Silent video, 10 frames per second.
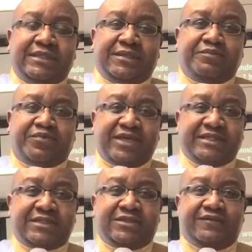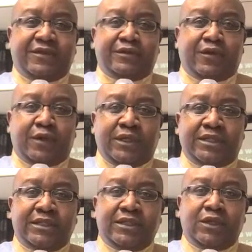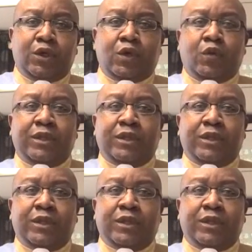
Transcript: in the presence of the Lord. Amen.